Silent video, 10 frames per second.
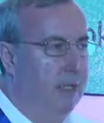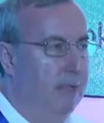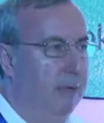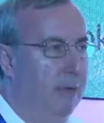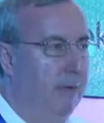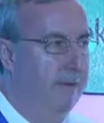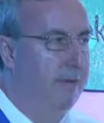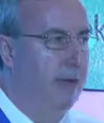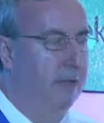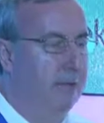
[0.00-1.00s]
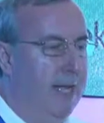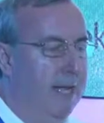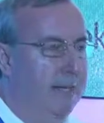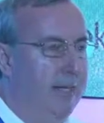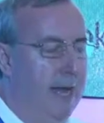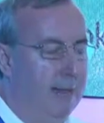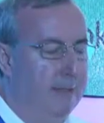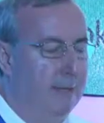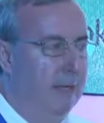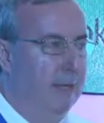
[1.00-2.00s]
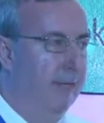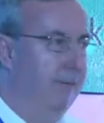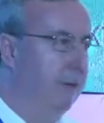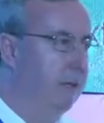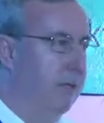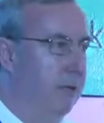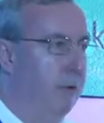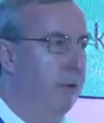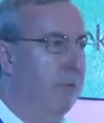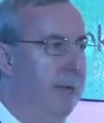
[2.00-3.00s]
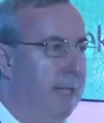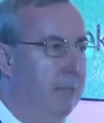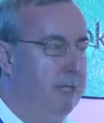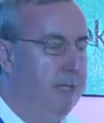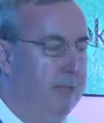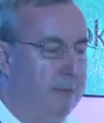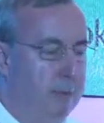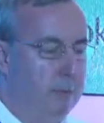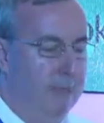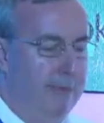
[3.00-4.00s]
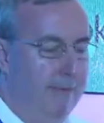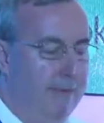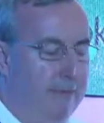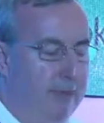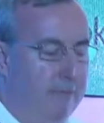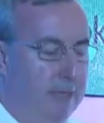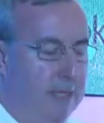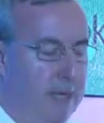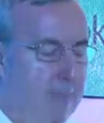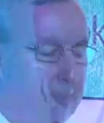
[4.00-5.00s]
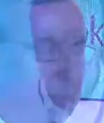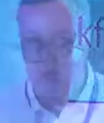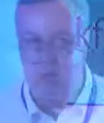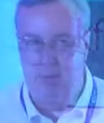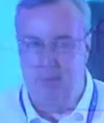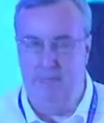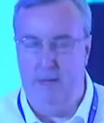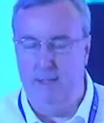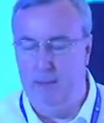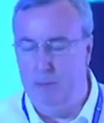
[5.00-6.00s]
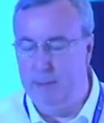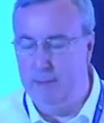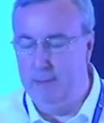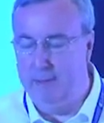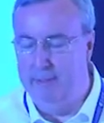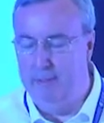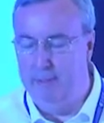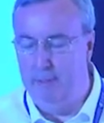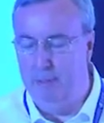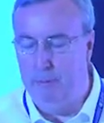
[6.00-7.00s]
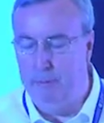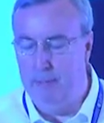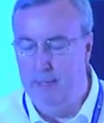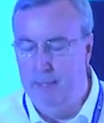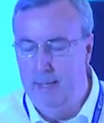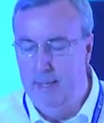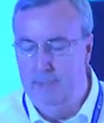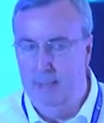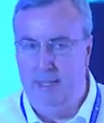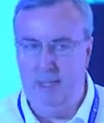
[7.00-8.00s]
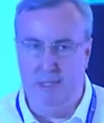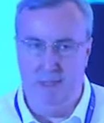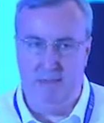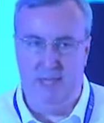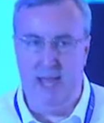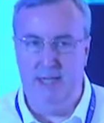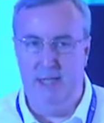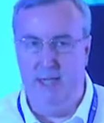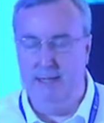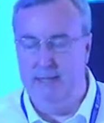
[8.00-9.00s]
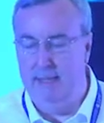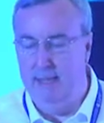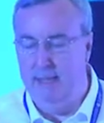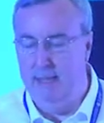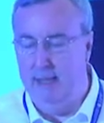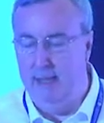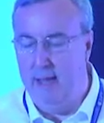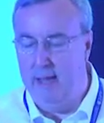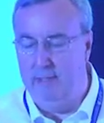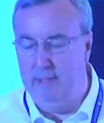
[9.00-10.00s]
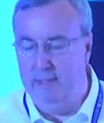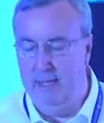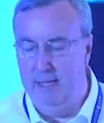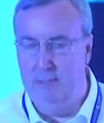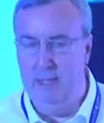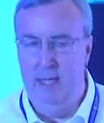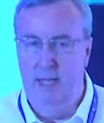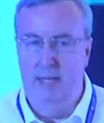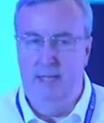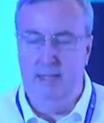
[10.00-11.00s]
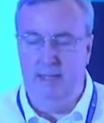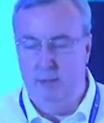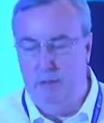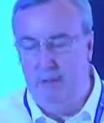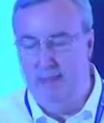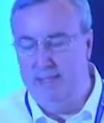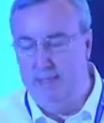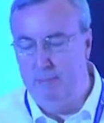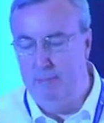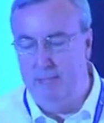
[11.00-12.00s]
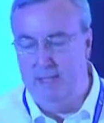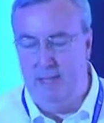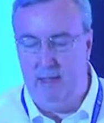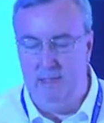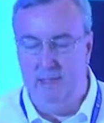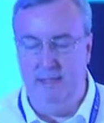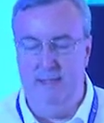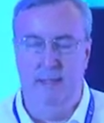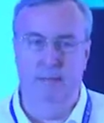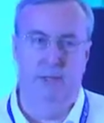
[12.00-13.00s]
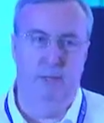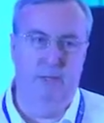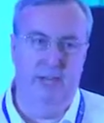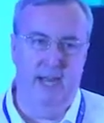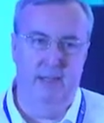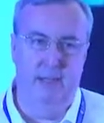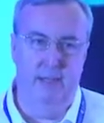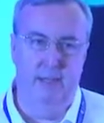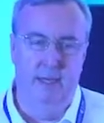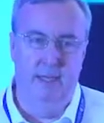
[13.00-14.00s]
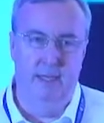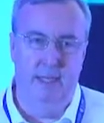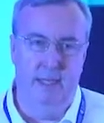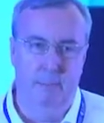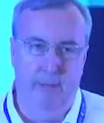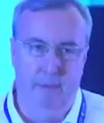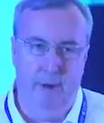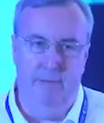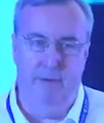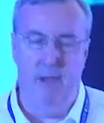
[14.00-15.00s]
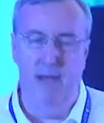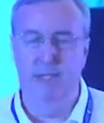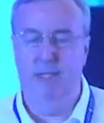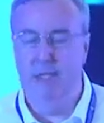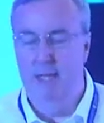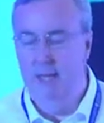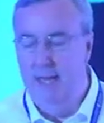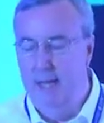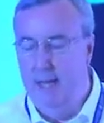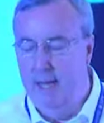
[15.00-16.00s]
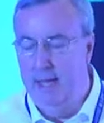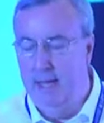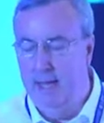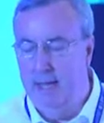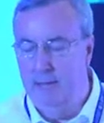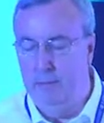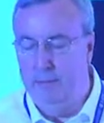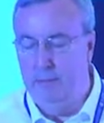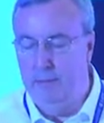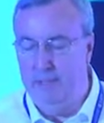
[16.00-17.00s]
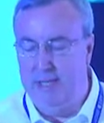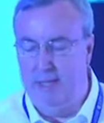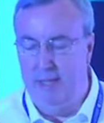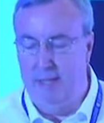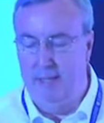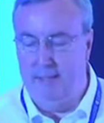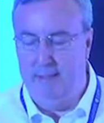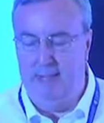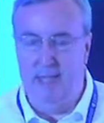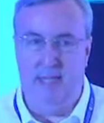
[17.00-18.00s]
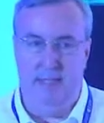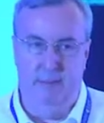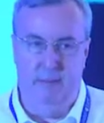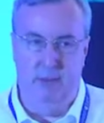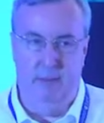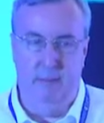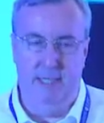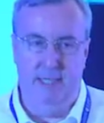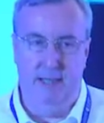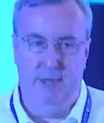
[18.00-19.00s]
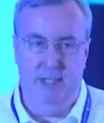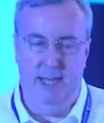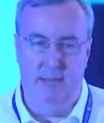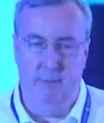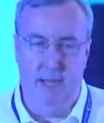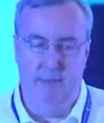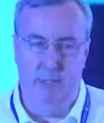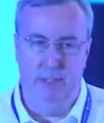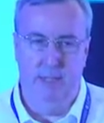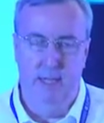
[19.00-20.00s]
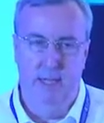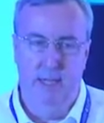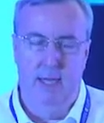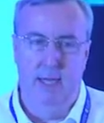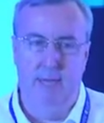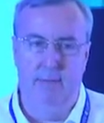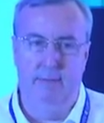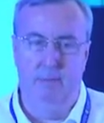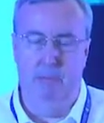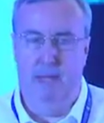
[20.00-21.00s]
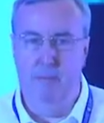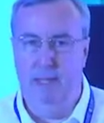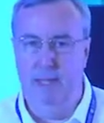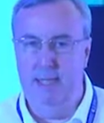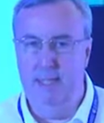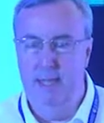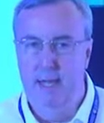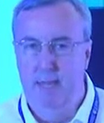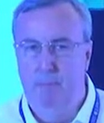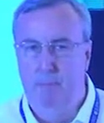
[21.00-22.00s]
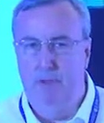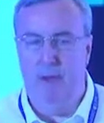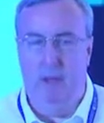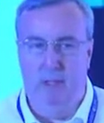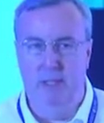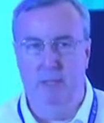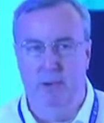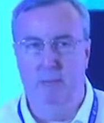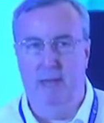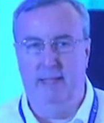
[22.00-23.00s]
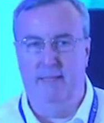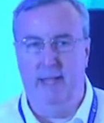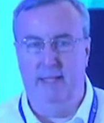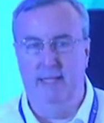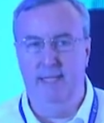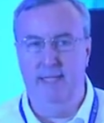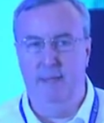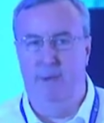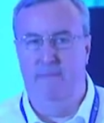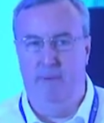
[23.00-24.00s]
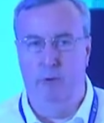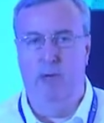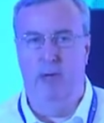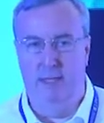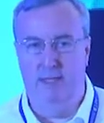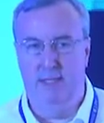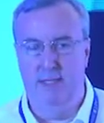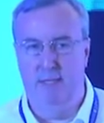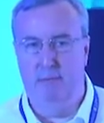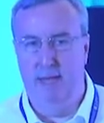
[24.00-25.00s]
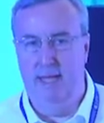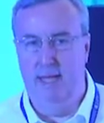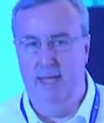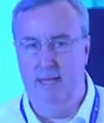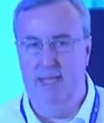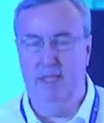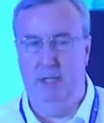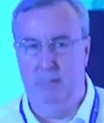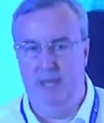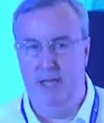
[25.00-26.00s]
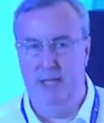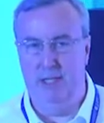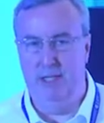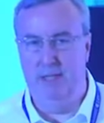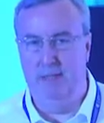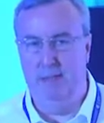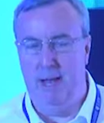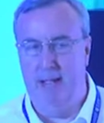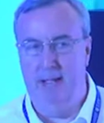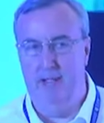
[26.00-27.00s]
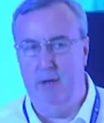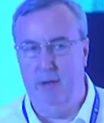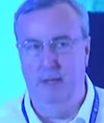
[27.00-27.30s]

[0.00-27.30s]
to you can find on the internet. If you just Google PwC 2050, for example, you'll find our World in 2050 report. But I'll just sort of sketch that in high-level terms. Then to talk about some of the results in terms of the projected GDP growth rates, and also the projected relative size of economies and average income levels that are implied by these. But also I want to talk about the fact that these are not forecasts. These are really conditional projections dependent on